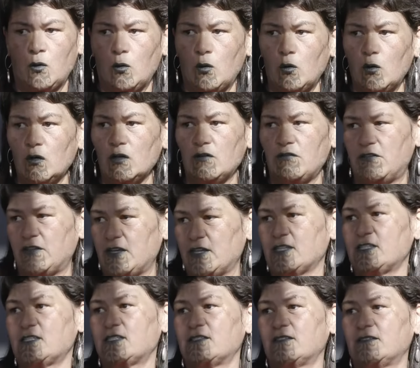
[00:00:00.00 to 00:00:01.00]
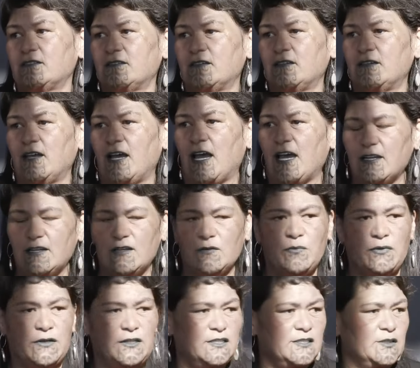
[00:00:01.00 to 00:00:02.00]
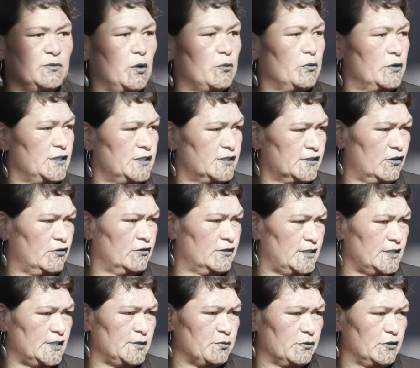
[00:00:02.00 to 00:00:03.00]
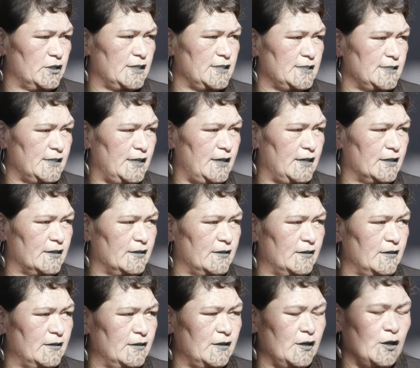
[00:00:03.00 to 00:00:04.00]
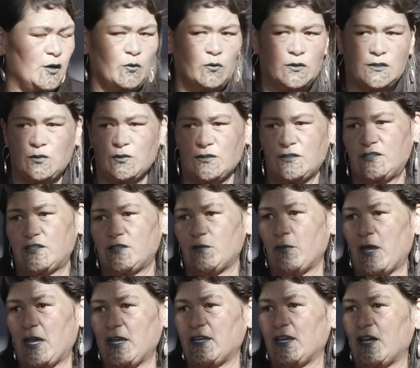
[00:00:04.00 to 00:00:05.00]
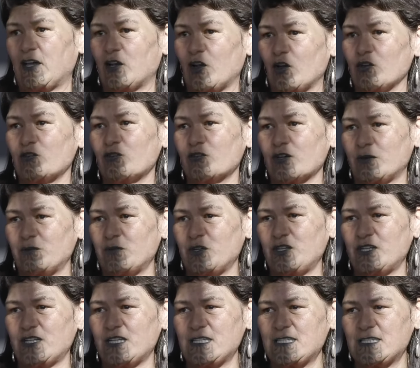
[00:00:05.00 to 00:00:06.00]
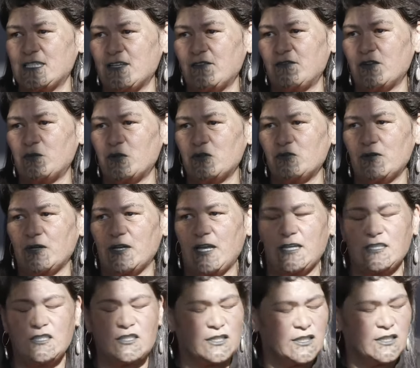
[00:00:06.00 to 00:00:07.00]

All of this underpins what we so desperately seek, which was to make our local communities livable and to